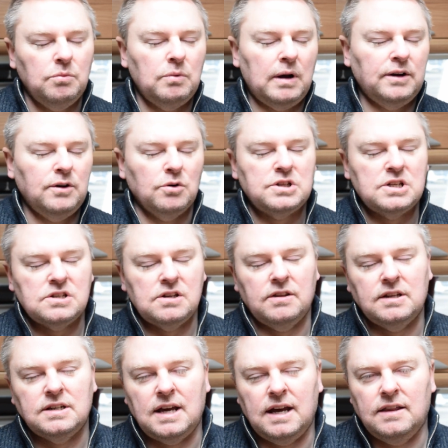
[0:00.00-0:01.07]
noticed the
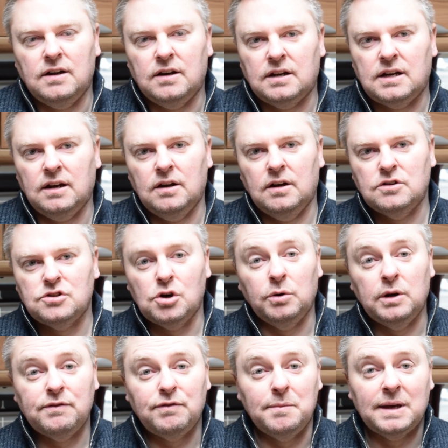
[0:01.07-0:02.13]
other day that
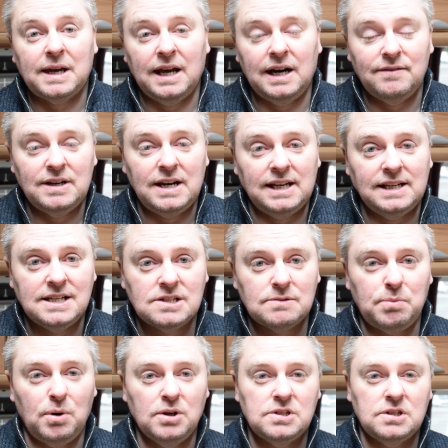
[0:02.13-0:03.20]
Tony from the Caravan Addies
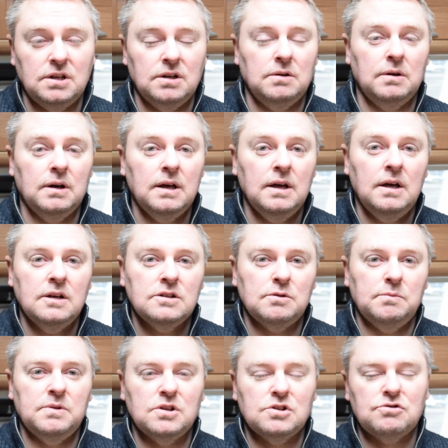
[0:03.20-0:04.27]
pointed out
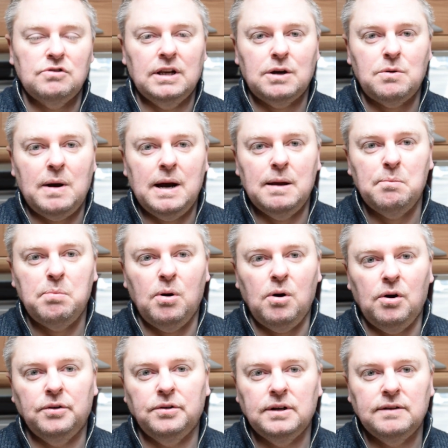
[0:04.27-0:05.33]
something that's really quite
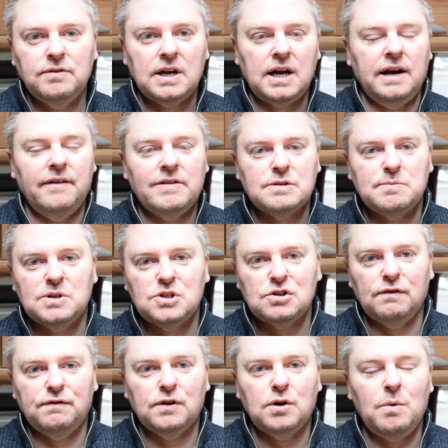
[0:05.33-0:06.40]
important. If your caravan's been
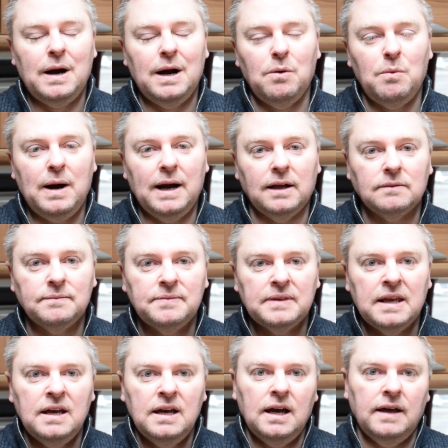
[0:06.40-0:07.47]
stood for quite a while
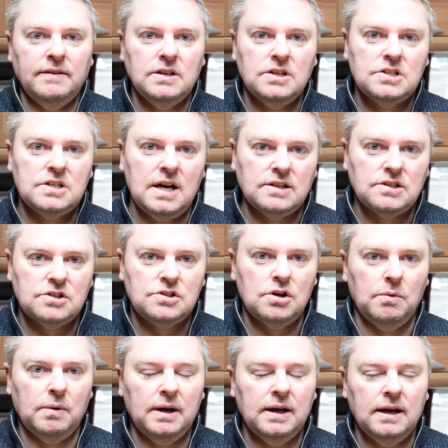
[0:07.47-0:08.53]
and then you start to
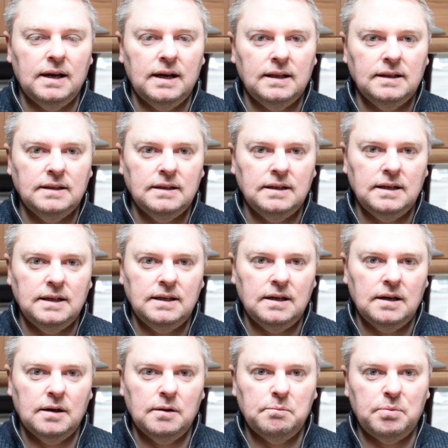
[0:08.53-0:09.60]
tow it and
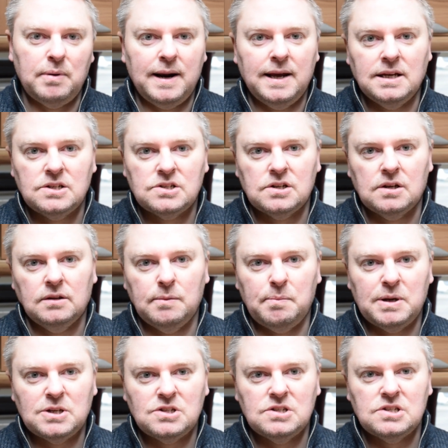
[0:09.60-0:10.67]
the brakes, the
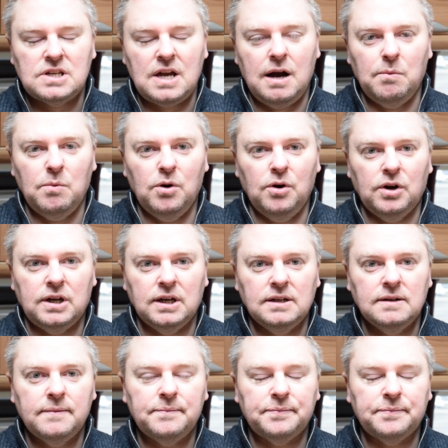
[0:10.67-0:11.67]
pistons start working,